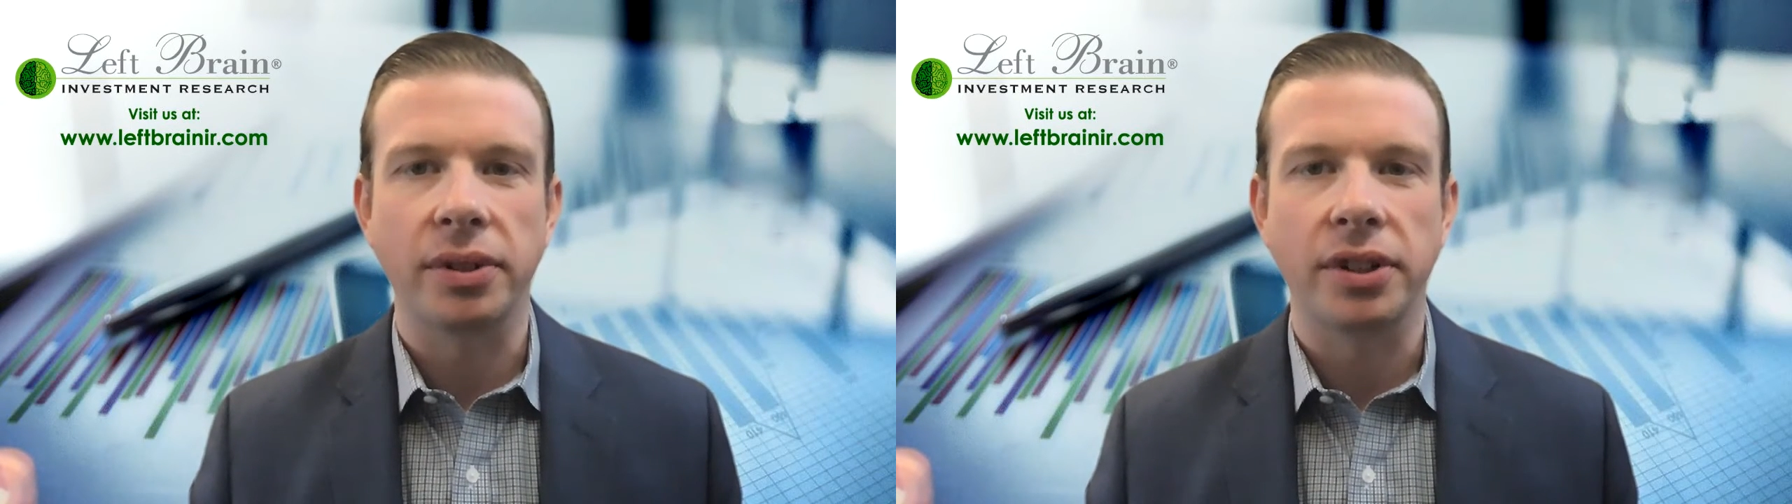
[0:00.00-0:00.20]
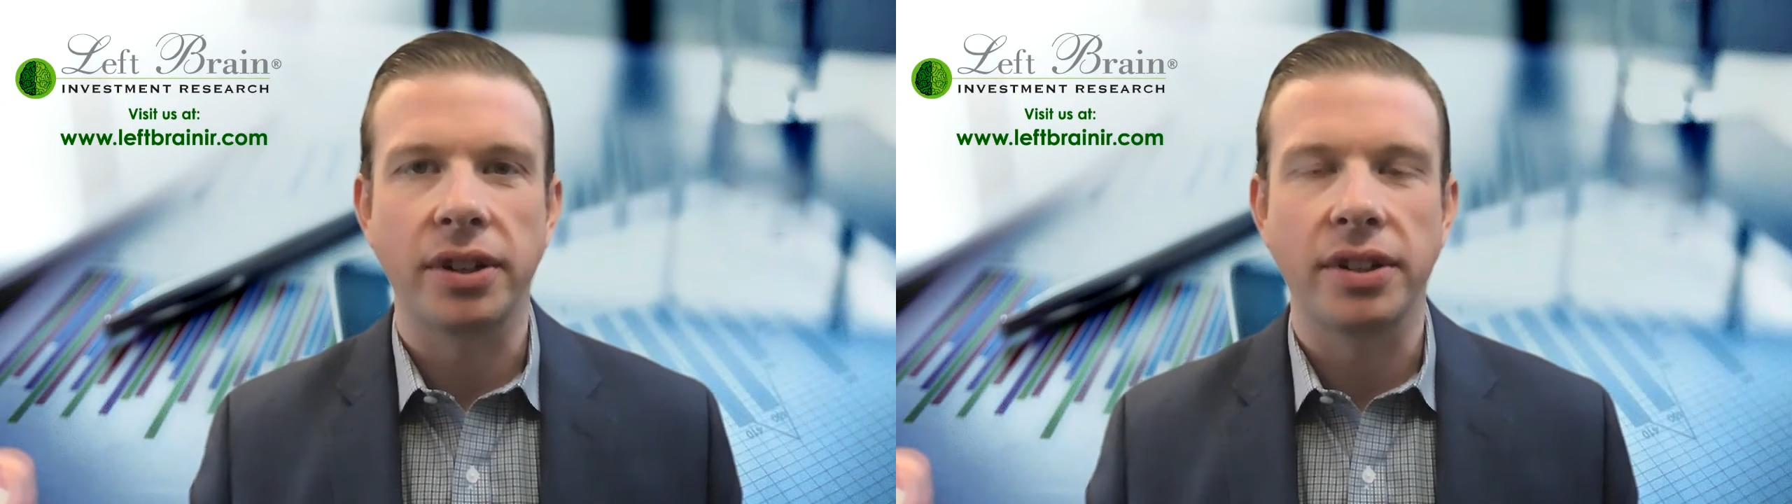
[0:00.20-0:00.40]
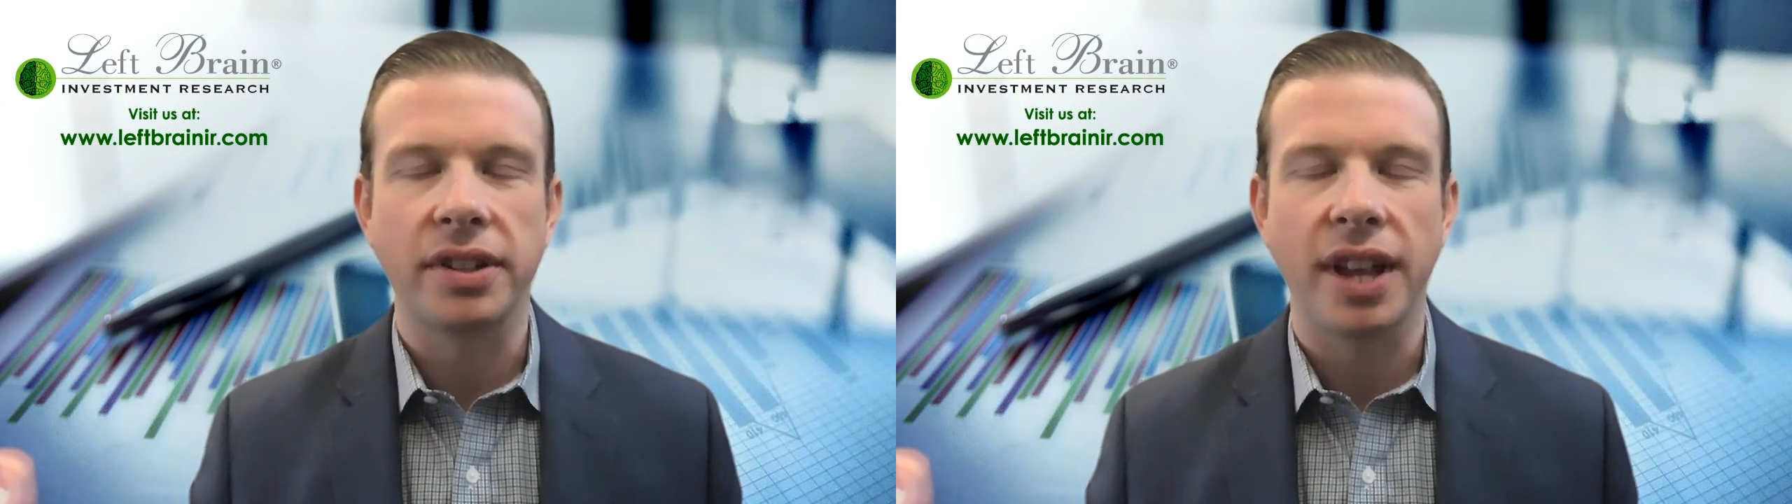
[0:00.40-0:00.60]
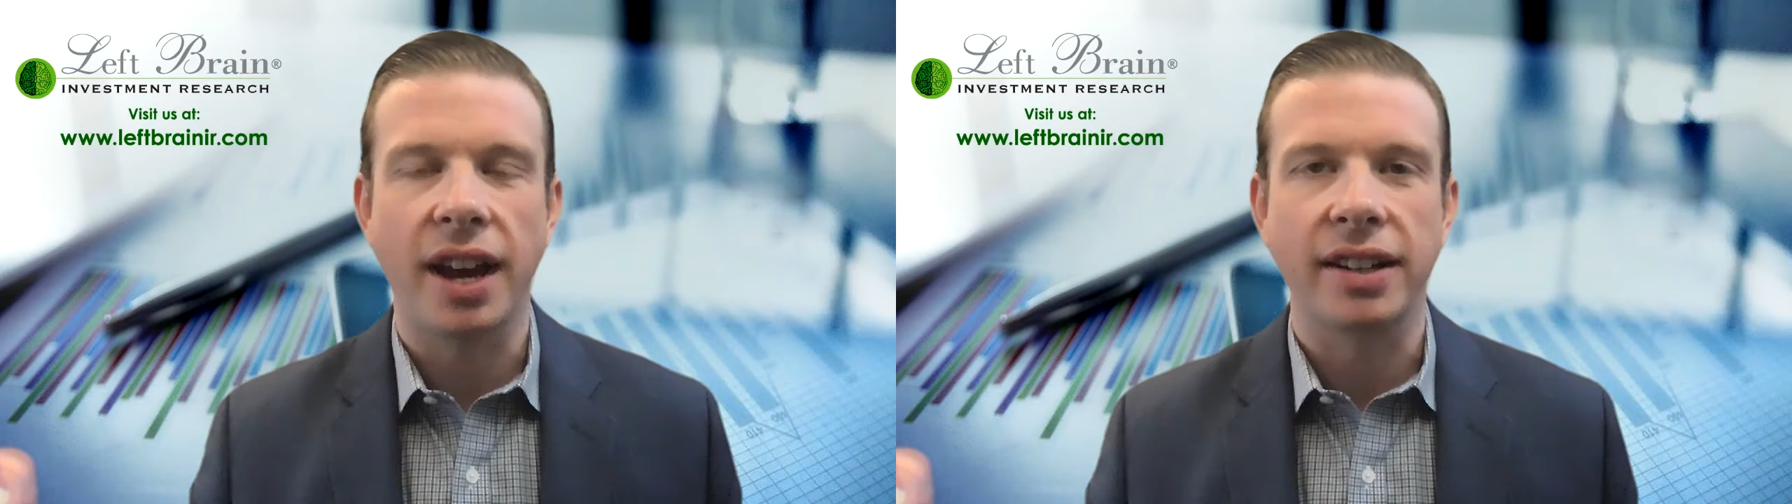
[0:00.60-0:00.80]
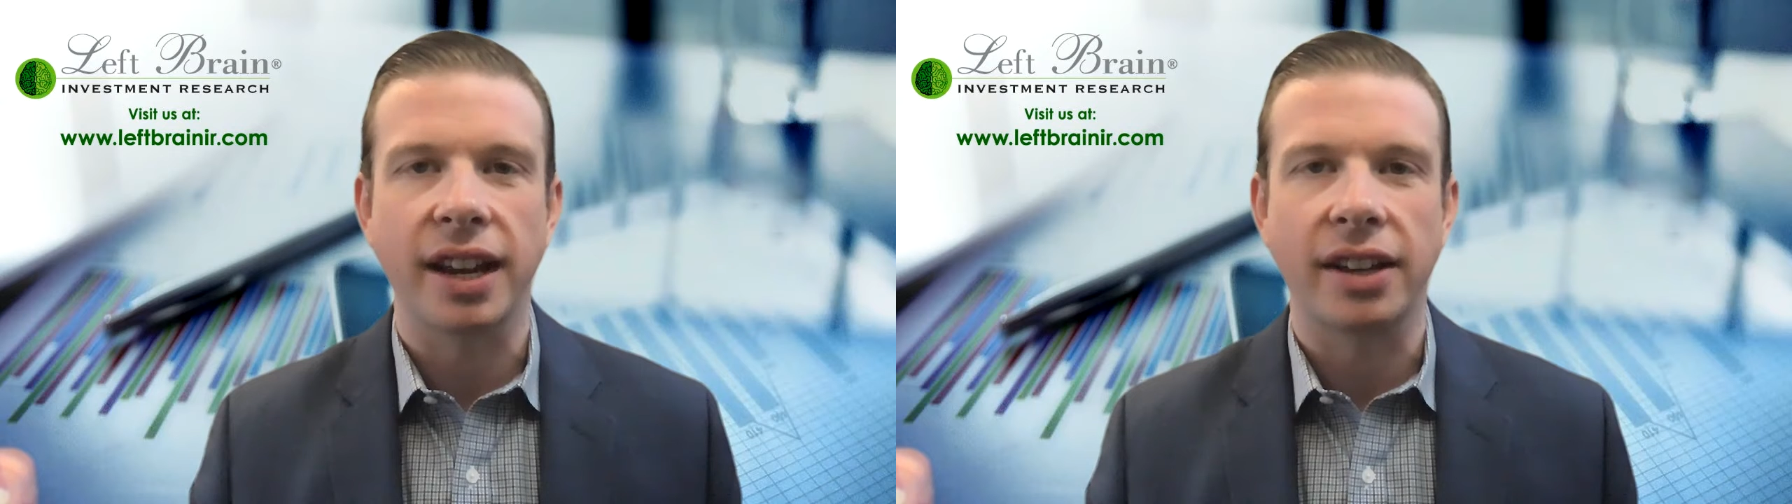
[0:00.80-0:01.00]
returns is not
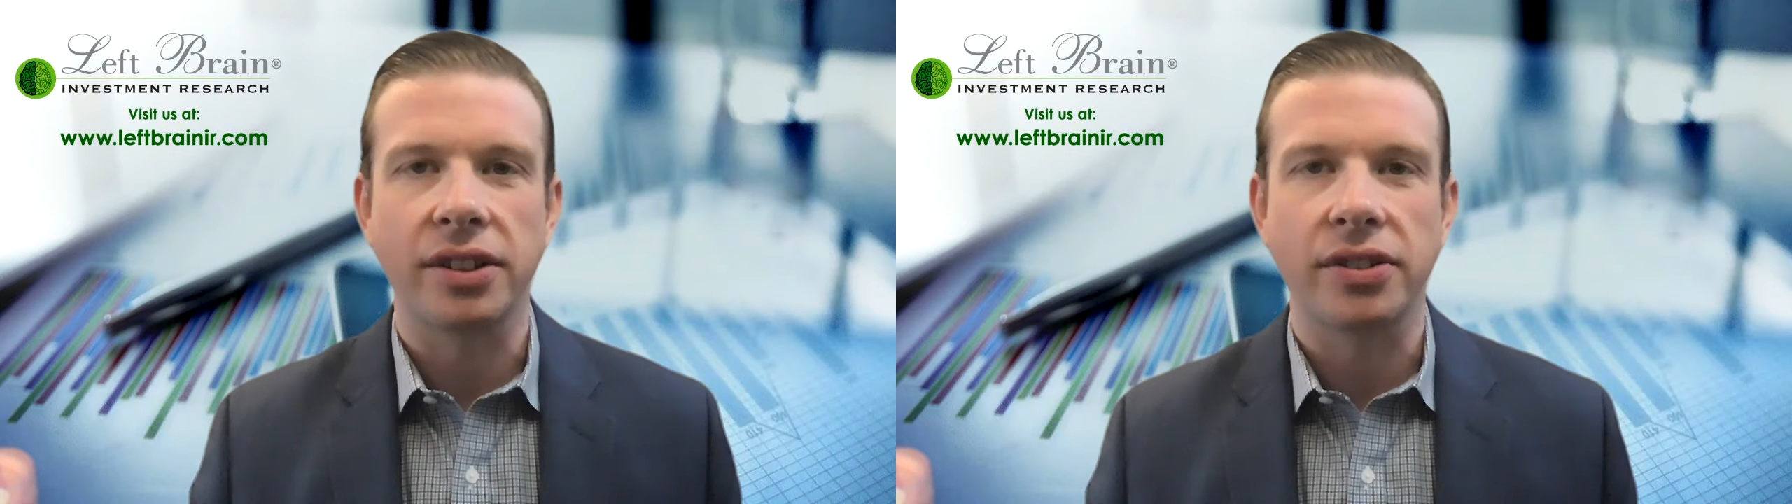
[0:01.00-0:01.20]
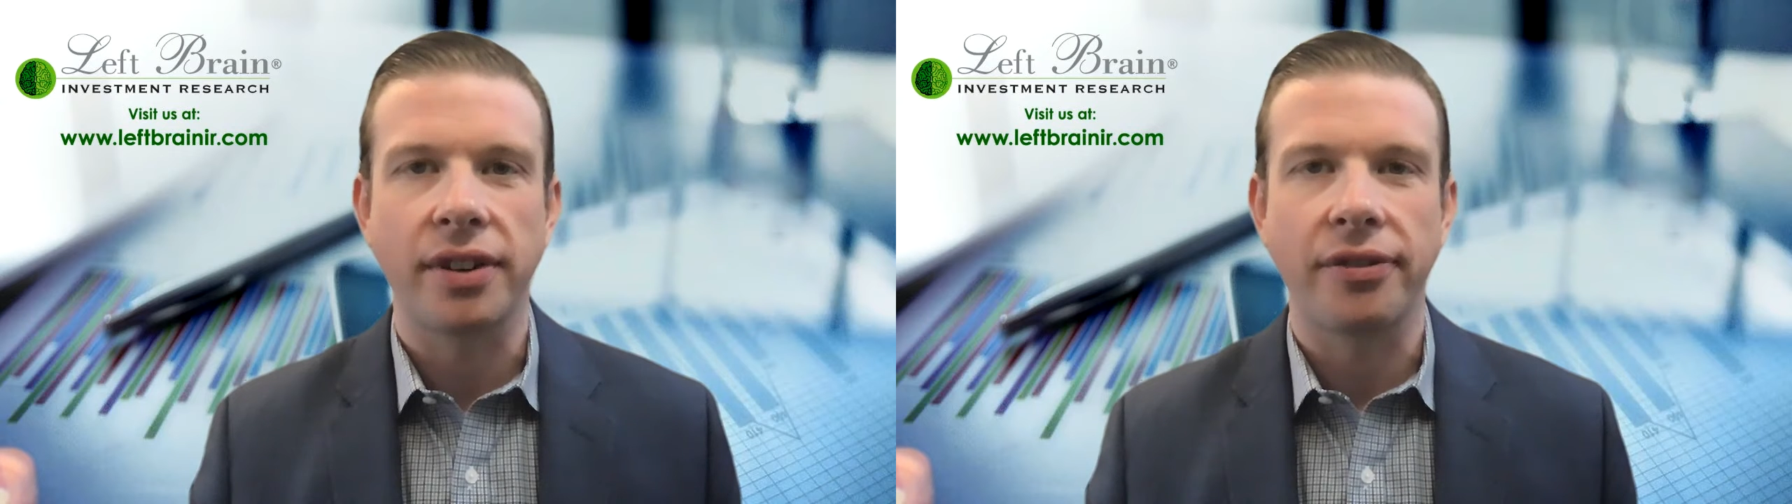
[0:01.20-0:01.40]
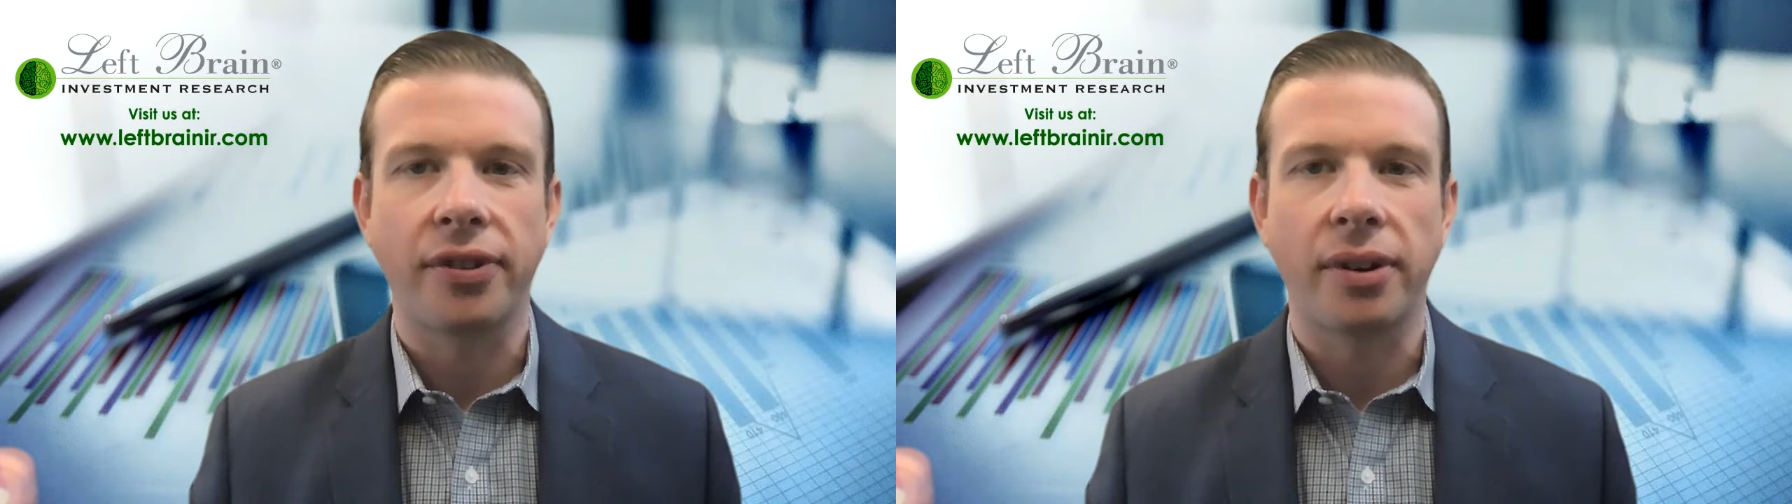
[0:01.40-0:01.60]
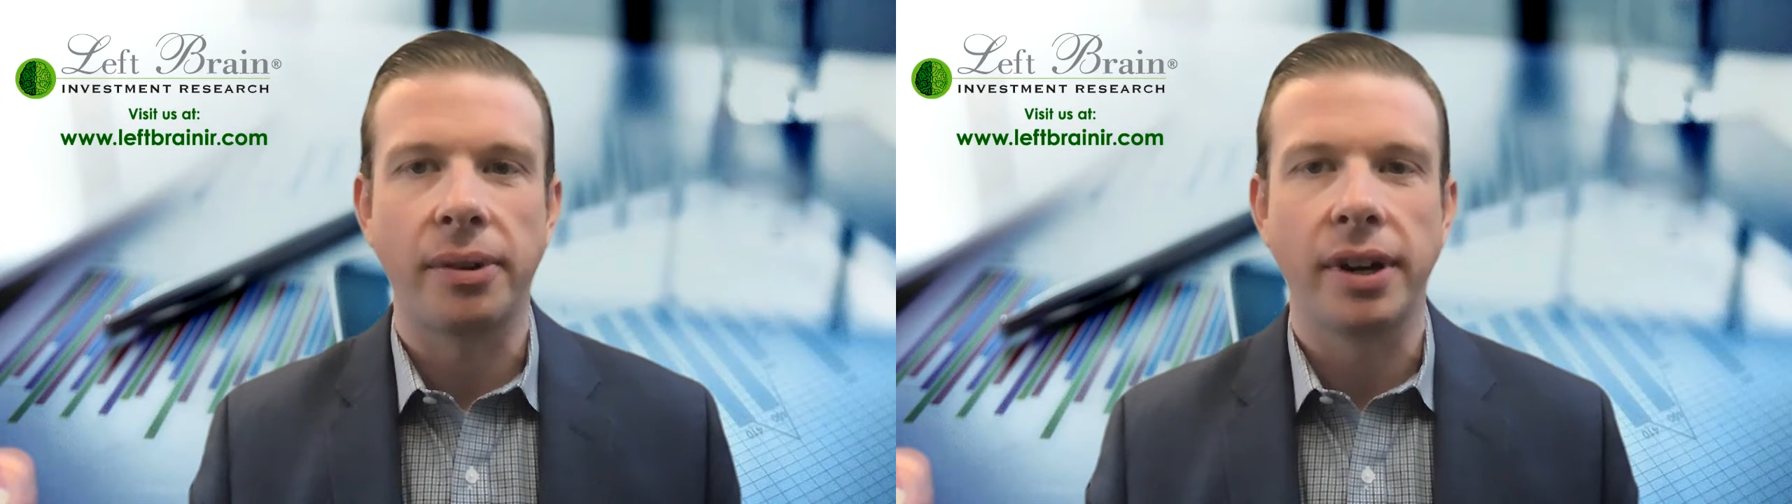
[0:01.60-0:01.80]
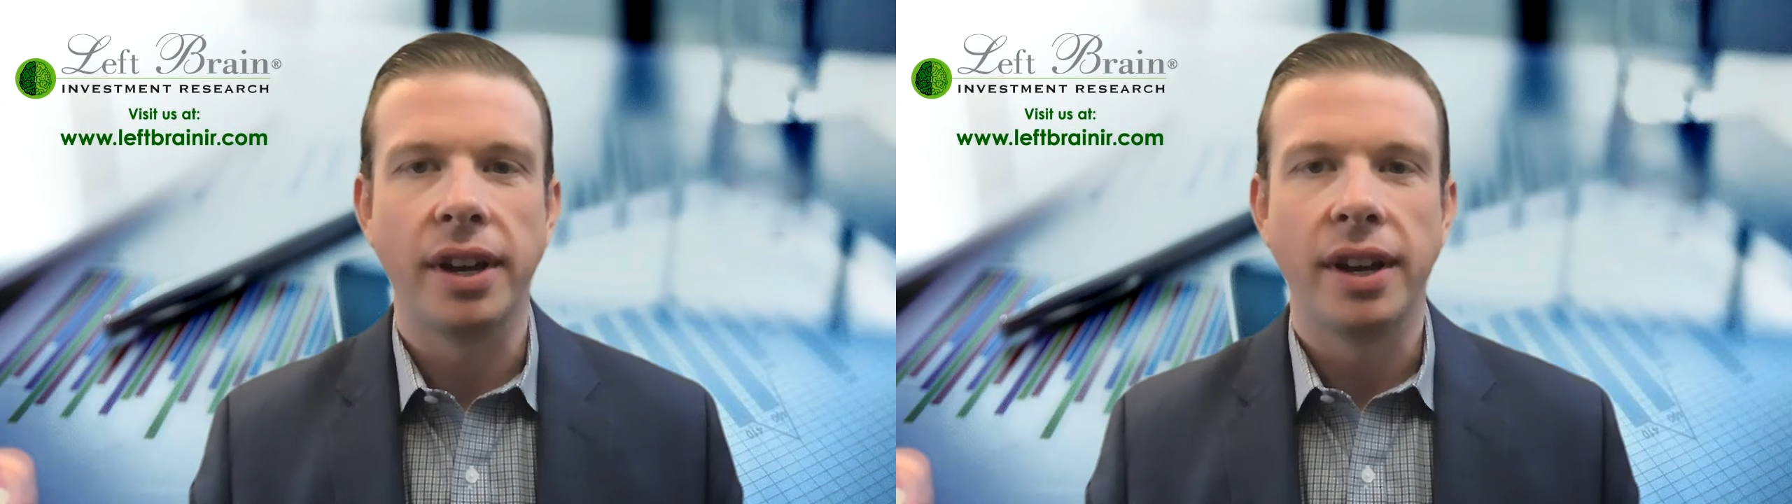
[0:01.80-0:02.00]
exactly straightforward.